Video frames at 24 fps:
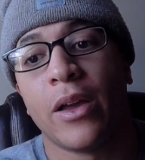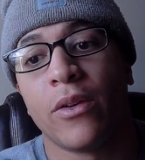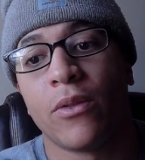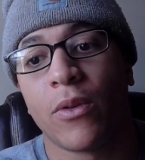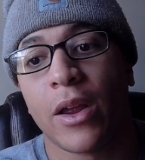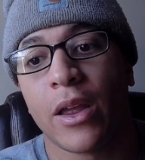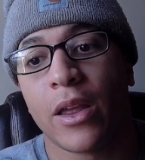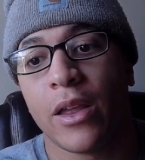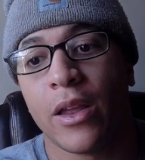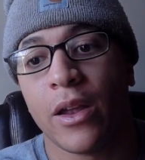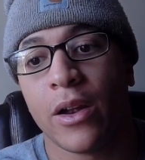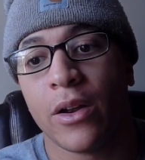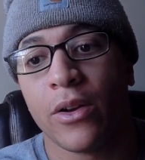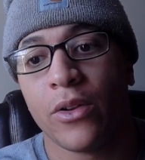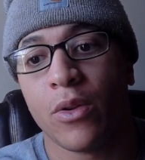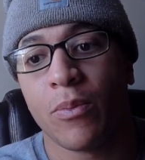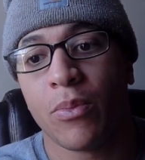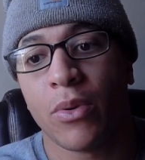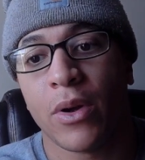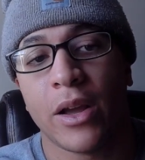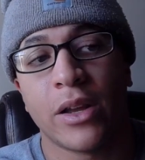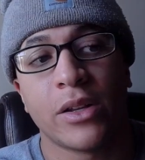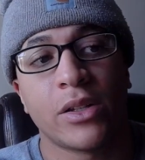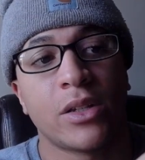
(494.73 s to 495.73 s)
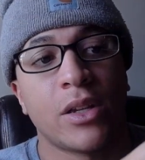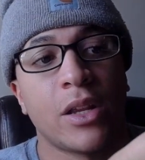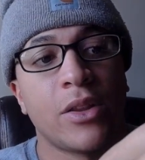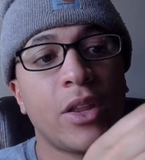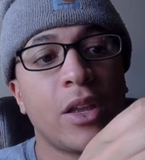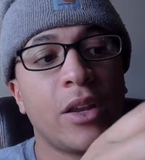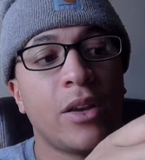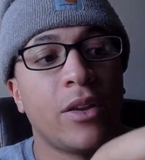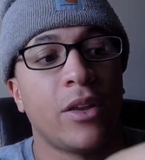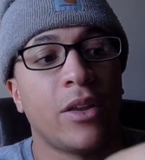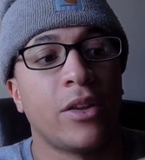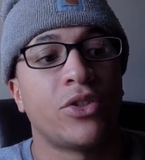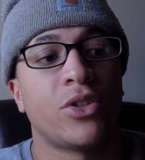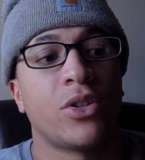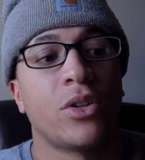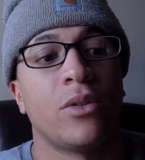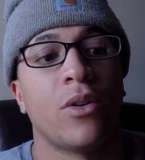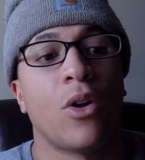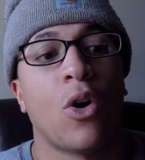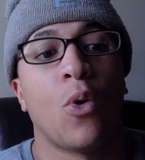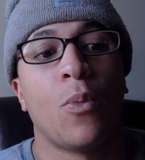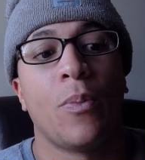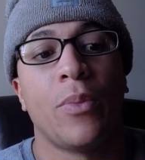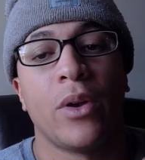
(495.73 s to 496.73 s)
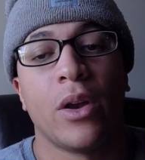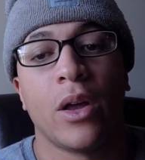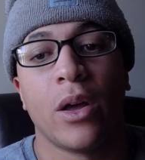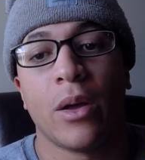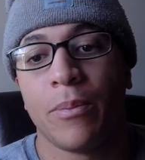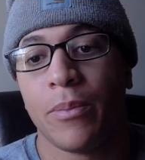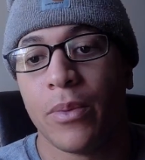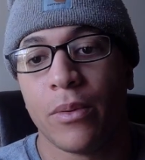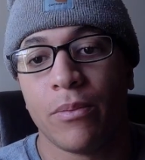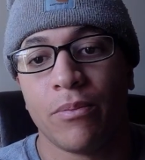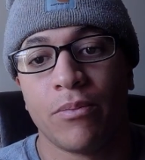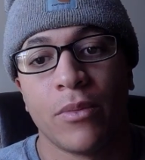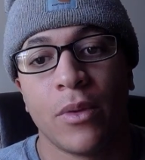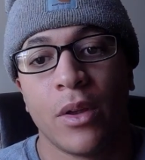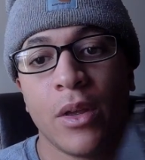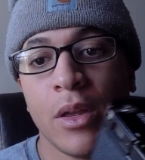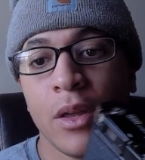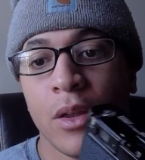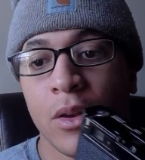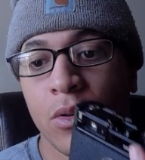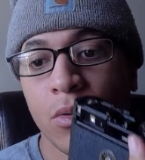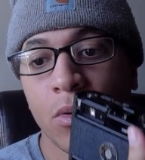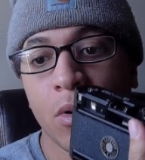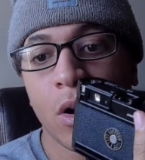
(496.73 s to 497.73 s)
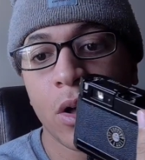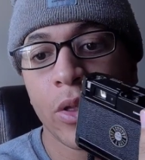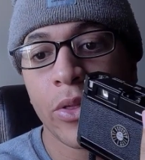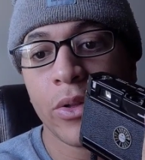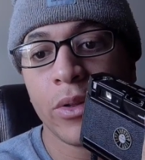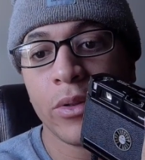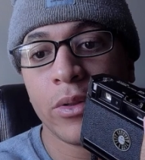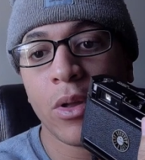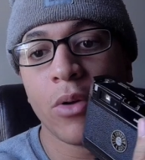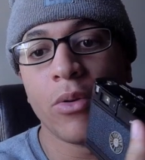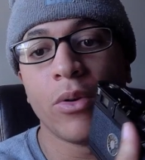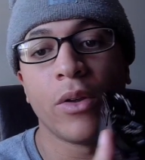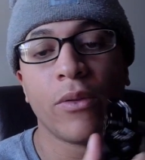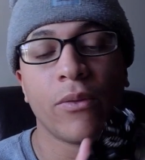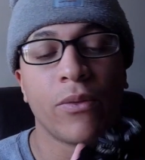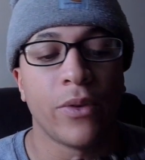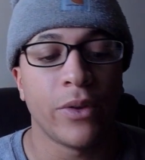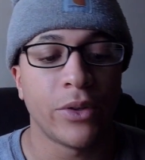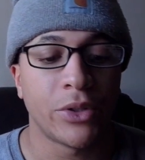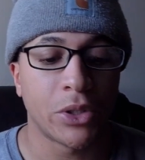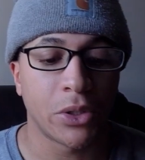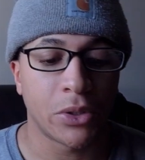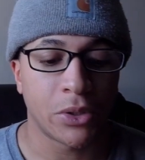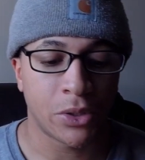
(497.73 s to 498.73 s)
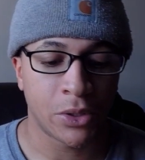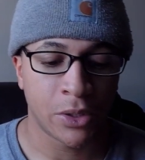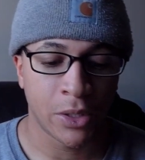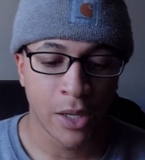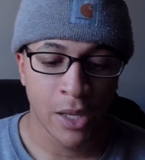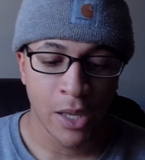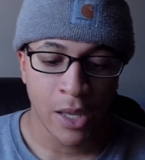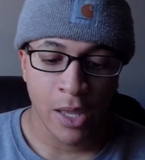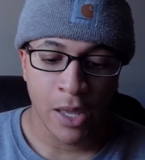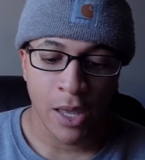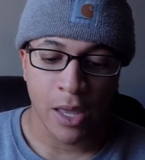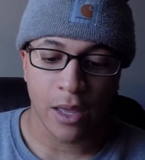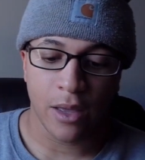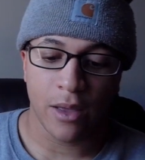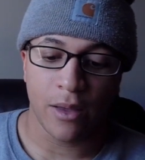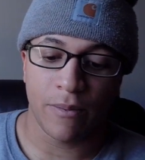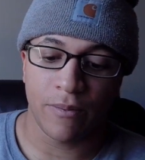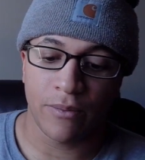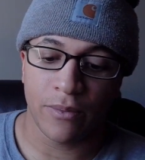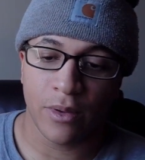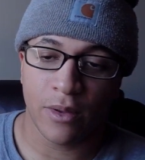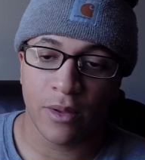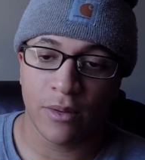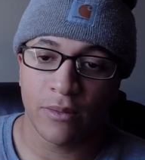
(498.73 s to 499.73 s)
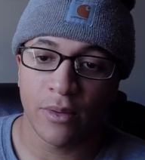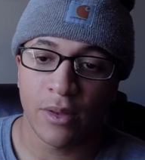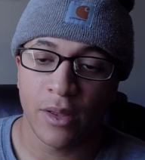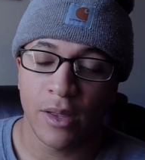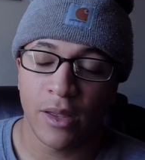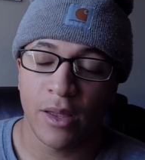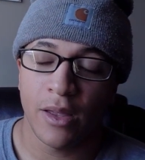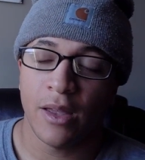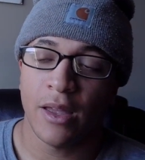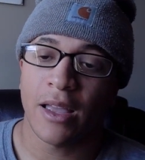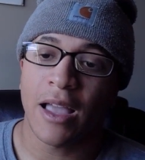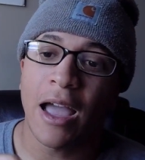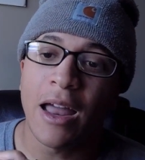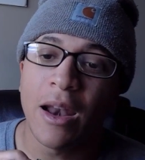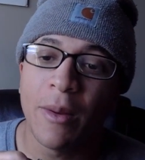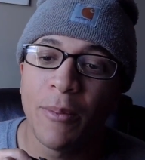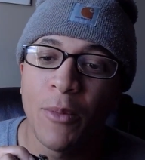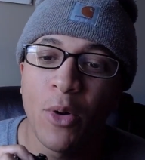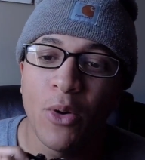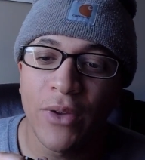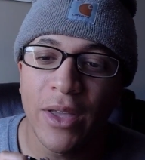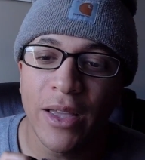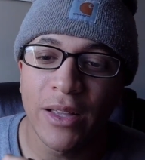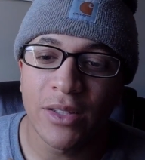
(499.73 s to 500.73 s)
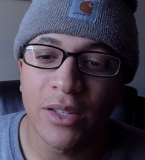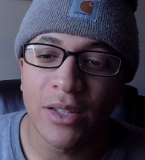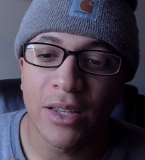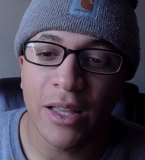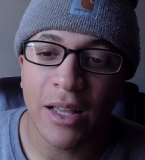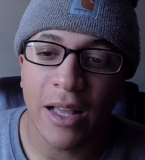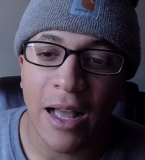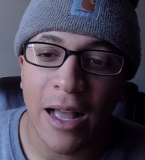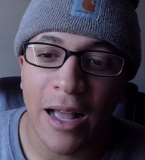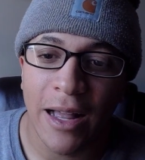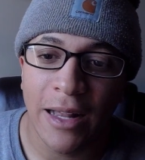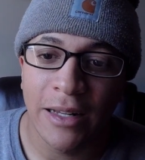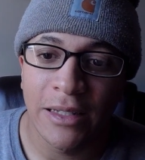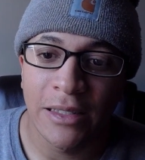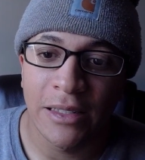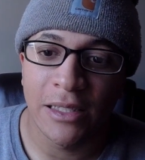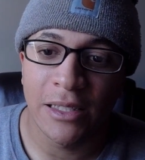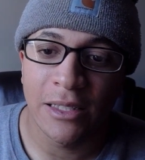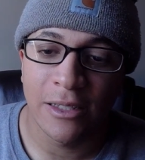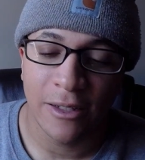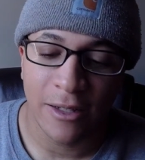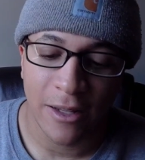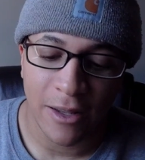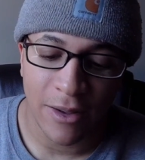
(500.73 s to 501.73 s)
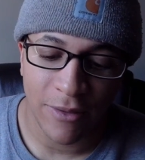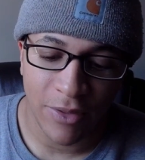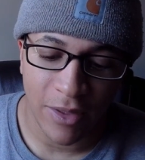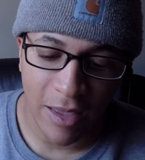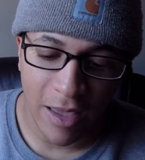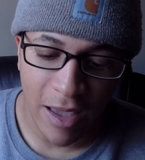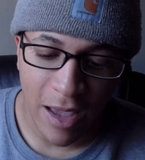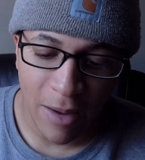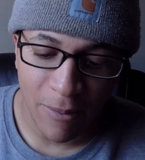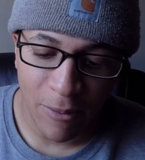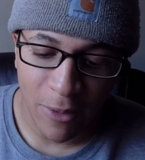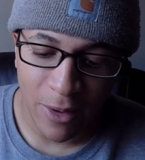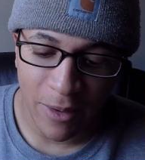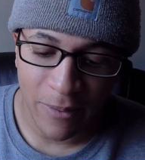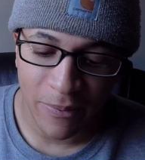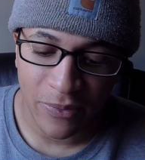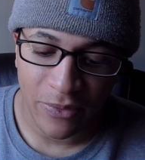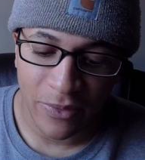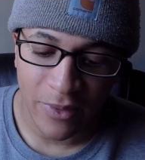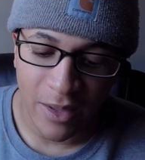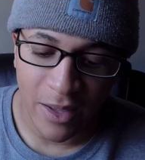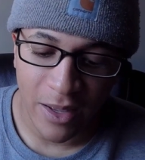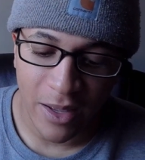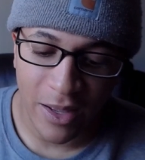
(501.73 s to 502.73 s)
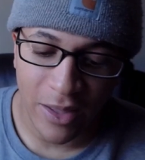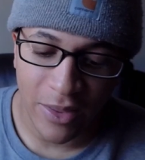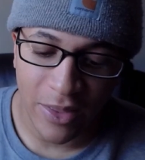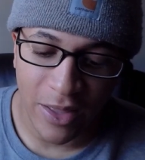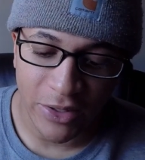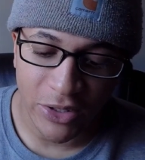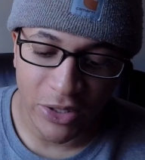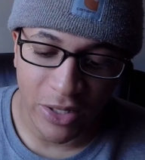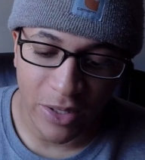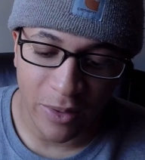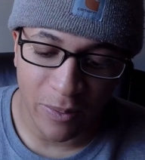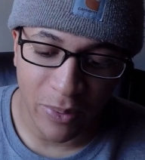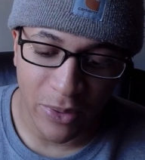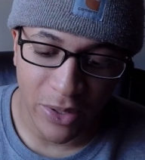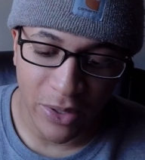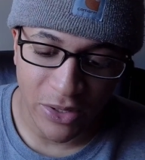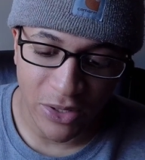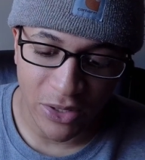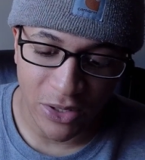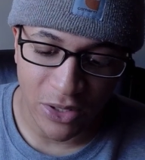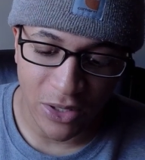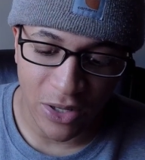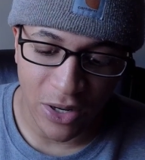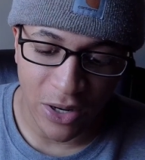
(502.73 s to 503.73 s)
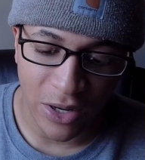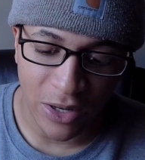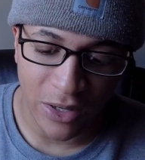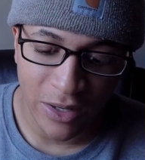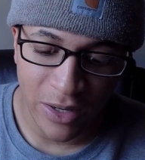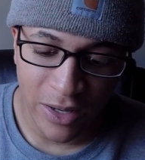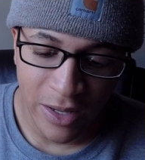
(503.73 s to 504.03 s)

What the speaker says: right here you press, and then it should open up and do all the loading features. Kind of moving into the cons of the camera, that's a good place to start.